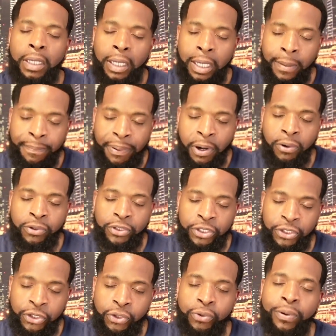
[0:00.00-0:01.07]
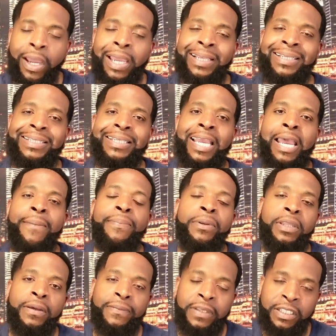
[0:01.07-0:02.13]
and purchase you a
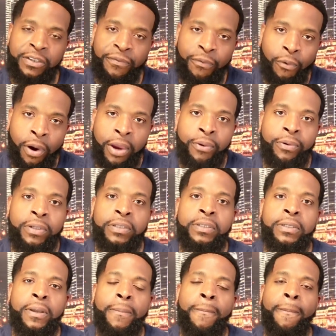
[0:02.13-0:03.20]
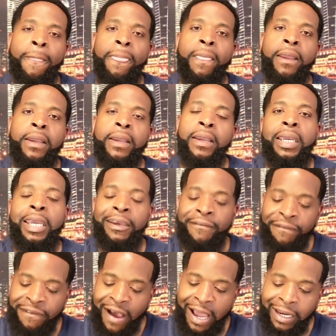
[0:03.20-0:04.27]
sample of this fragrance and
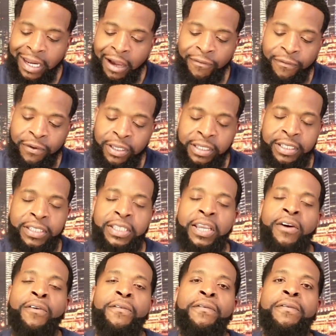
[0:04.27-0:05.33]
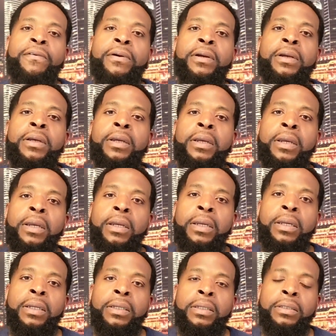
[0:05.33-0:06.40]
find out for yourself
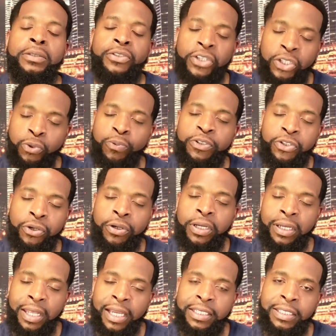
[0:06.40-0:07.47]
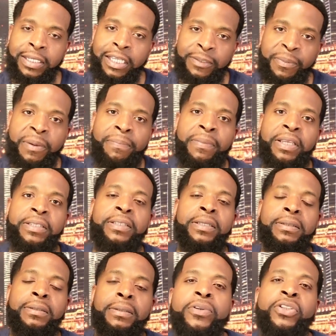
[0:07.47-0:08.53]
just what your collection has been missing.
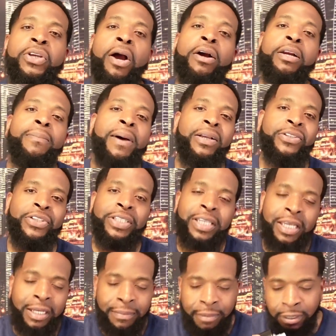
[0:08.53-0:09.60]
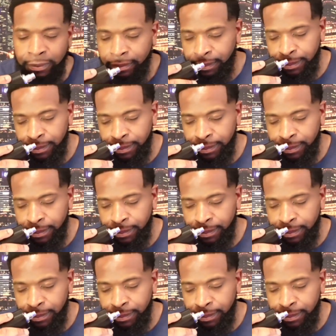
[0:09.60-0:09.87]
We're talking about cinnamon,